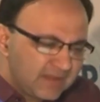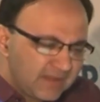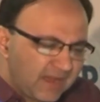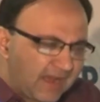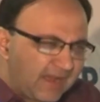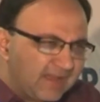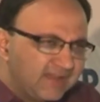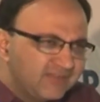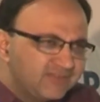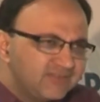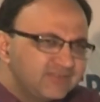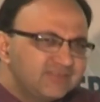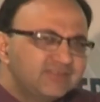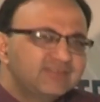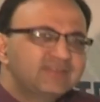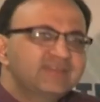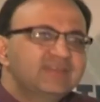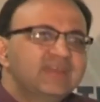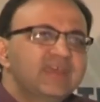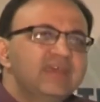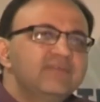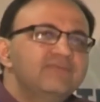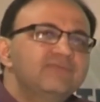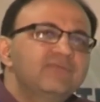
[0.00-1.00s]
I'll just
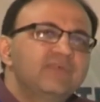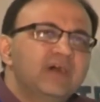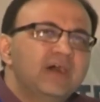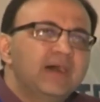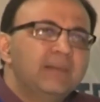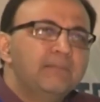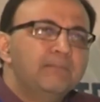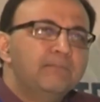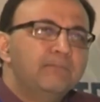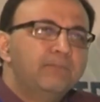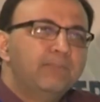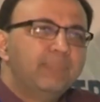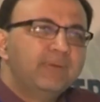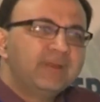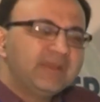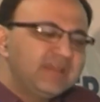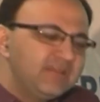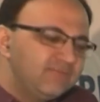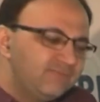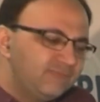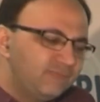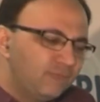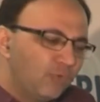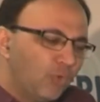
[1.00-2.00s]
give a
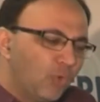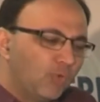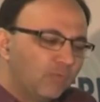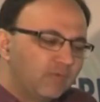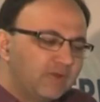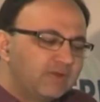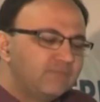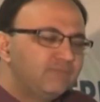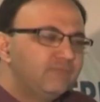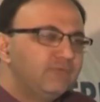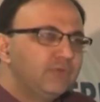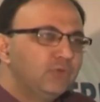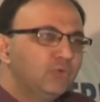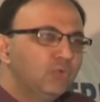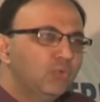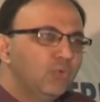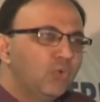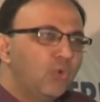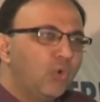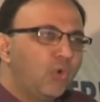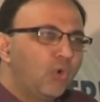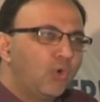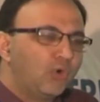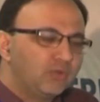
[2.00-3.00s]
brief overview
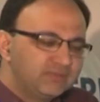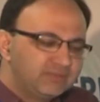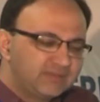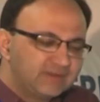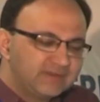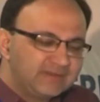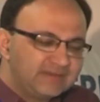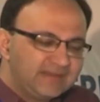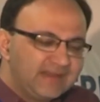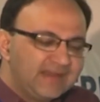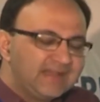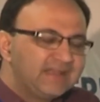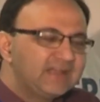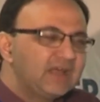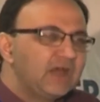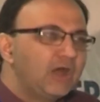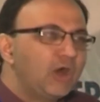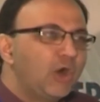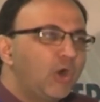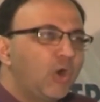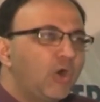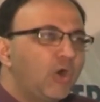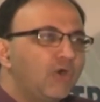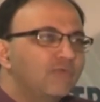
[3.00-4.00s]
on the data
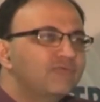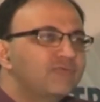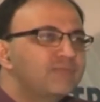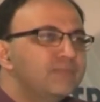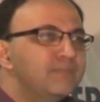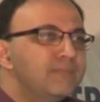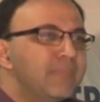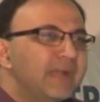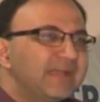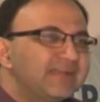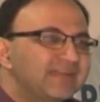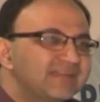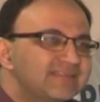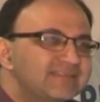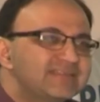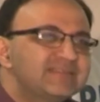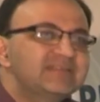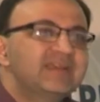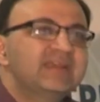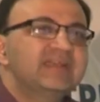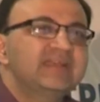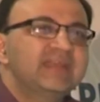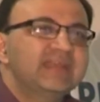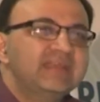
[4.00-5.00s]
of
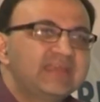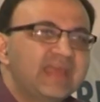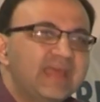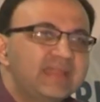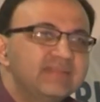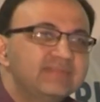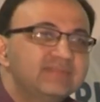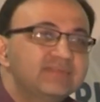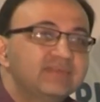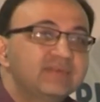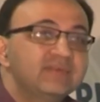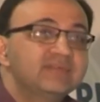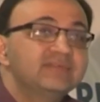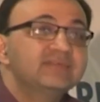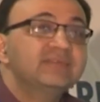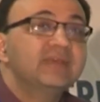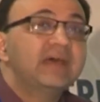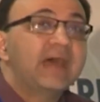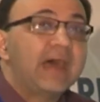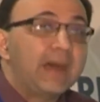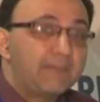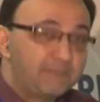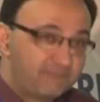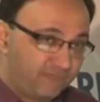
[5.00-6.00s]
metastatic cancers
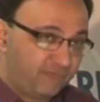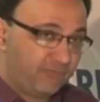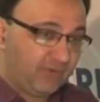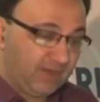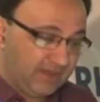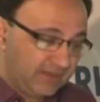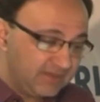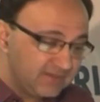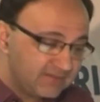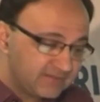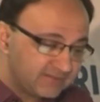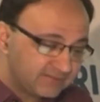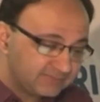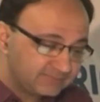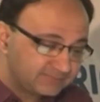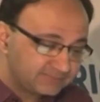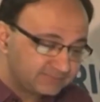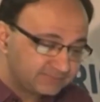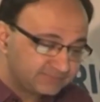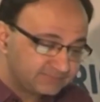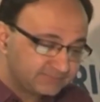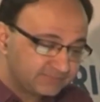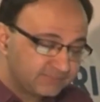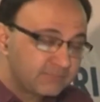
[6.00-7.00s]
upfront,
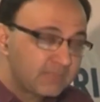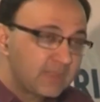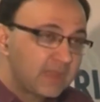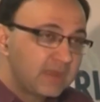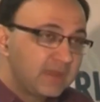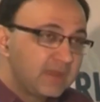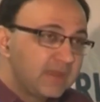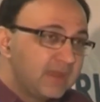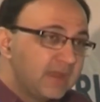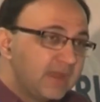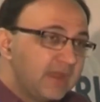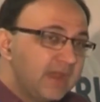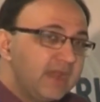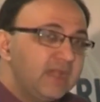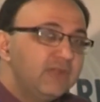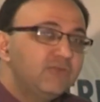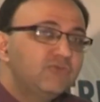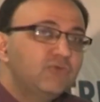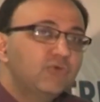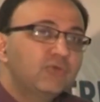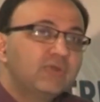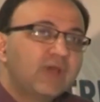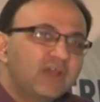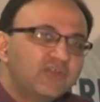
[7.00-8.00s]

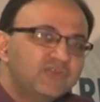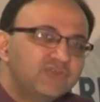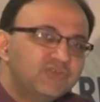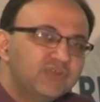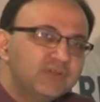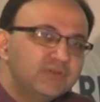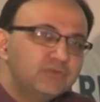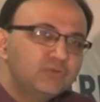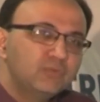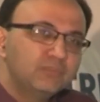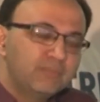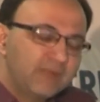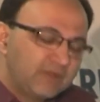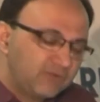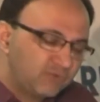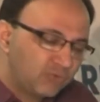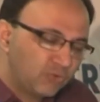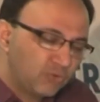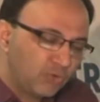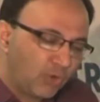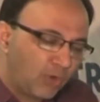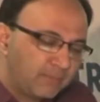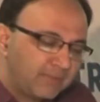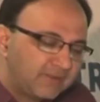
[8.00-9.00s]
introduction to
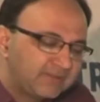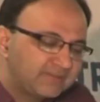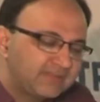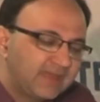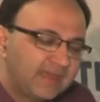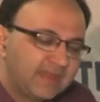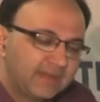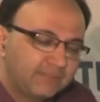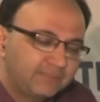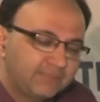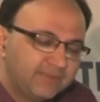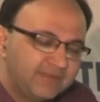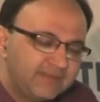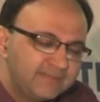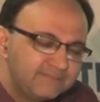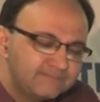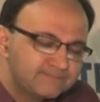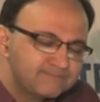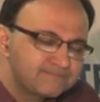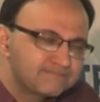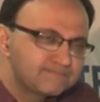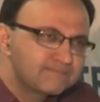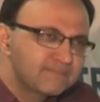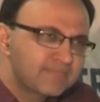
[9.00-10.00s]
metronomic therapy,
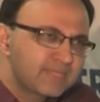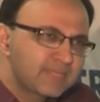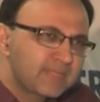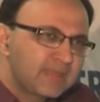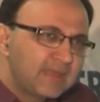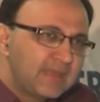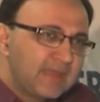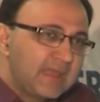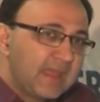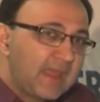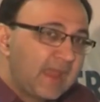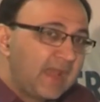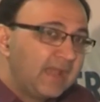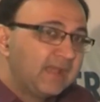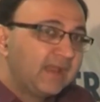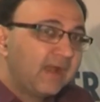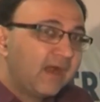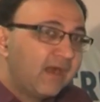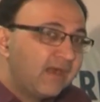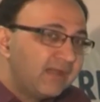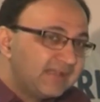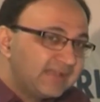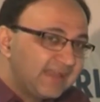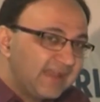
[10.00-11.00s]
and
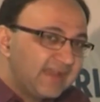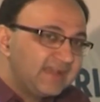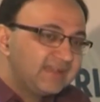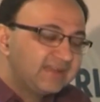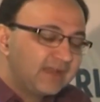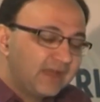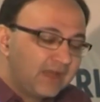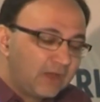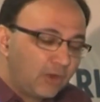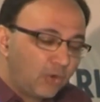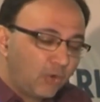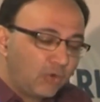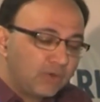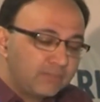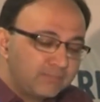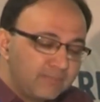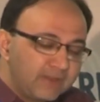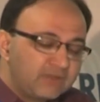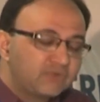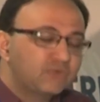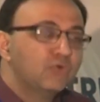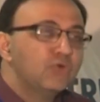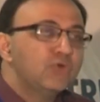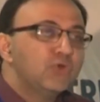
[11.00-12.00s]
our data on
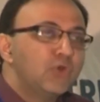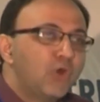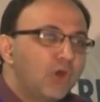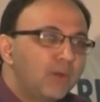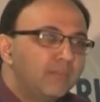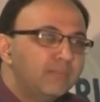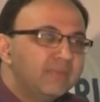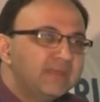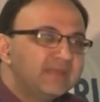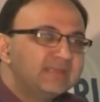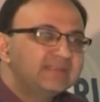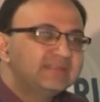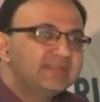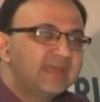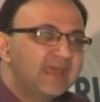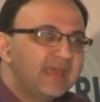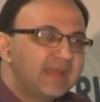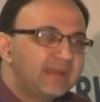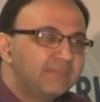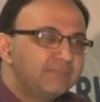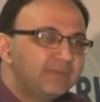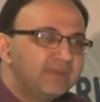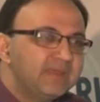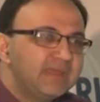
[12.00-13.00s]
metronomic
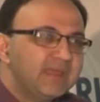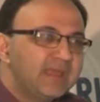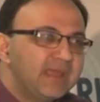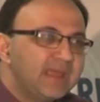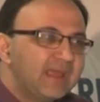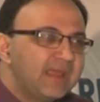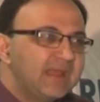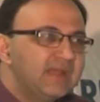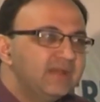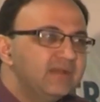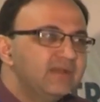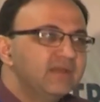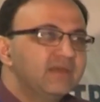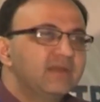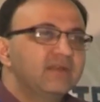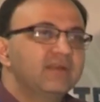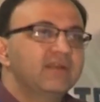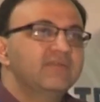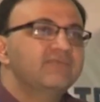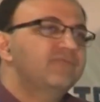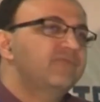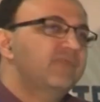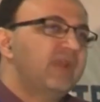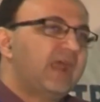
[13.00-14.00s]
therapy in
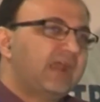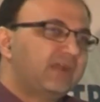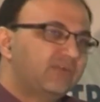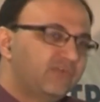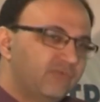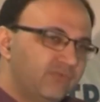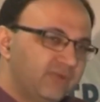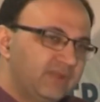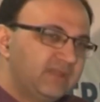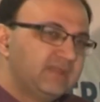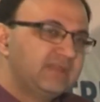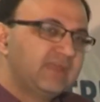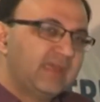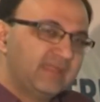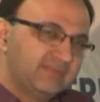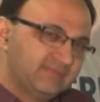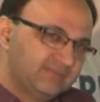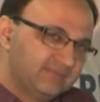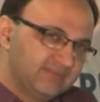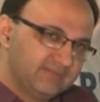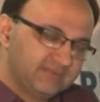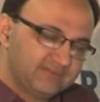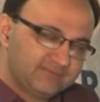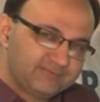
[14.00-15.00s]
refractory
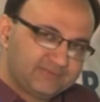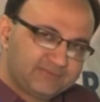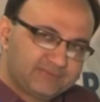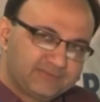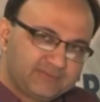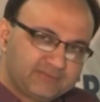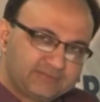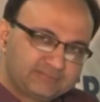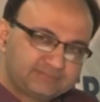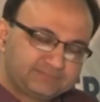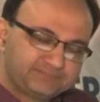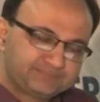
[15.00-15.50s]
cancers.